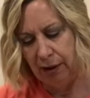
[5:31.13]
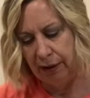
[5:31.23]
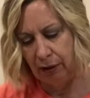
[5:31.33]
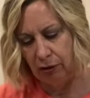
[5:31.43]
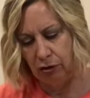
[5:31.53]

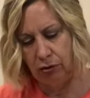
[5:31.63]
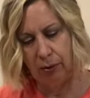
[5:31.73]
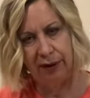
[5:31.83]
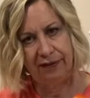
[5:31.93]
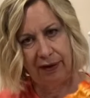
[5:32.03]
Now you
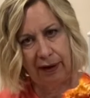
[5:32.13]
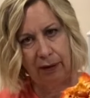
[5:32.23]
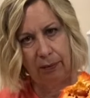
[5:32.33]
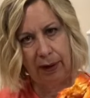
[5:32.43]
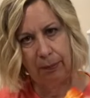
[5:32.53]
could take a
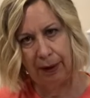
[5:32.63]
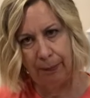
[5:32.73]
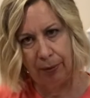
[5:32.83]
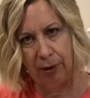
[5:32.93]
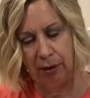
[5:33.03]
red
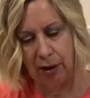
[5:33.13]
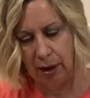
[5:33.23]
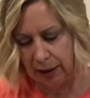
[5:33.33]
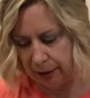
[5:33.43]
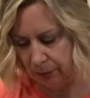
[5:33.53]
pepper and
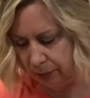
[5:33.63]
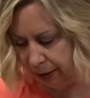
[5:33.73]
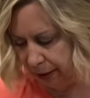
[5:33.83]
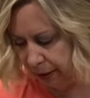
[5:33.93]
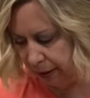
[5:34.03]
cut it
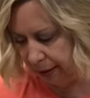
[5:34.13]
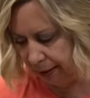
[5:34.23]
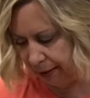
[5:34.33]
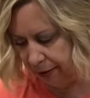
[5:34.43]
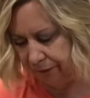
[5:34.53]
right in
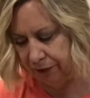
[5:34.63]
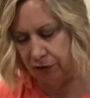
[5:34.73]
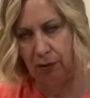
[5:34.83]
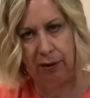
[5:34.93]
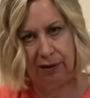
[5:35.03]
half.
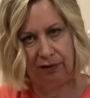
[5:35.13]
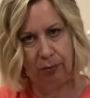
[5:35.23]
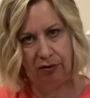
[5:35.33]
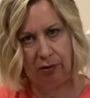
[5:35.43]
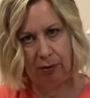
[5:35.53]
This
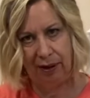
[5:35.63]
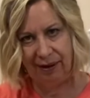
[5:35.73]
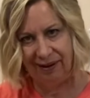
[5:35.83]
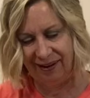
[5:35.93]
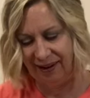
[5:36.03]
one's already
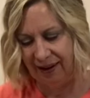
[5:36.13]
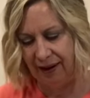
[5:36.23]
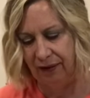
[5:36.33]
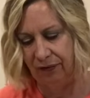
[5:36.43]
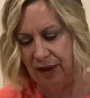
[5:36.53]
cut in
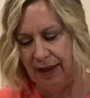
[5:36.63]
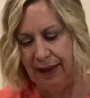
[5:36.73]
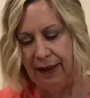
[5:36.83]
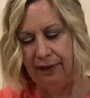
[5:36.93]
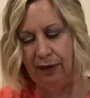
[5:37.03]
half.
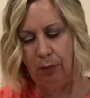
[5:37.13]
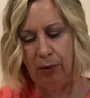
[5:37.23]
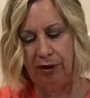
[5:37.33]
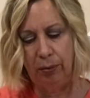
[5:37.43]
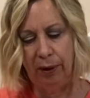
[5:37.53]
And then
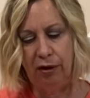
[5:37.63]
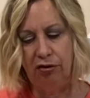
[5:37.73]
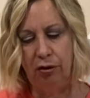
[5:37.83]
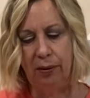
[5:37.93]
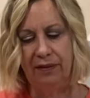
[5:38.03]
what you want to
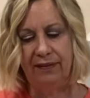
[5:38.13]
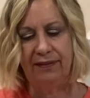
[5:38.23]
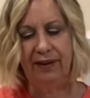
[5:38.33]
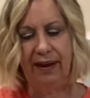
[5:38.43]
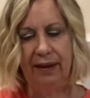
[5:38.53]
do is
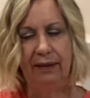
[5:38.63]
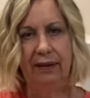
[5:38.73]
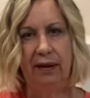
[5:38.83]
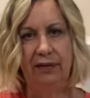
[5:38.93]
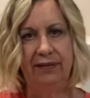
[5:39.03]
take
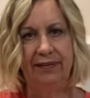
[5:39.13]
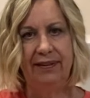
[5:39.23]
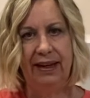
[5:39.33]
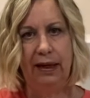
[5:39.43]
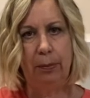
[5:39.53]
the
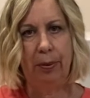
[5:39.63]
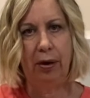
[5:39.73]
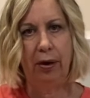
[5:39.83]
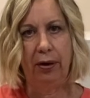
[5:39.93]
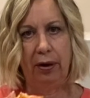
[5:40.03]
seed
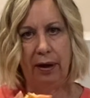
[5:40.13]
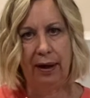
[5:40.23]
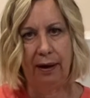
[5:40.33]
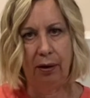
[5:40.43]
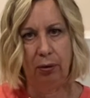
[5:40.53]
part
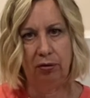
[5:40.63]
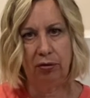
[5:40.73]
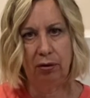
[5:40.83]
out.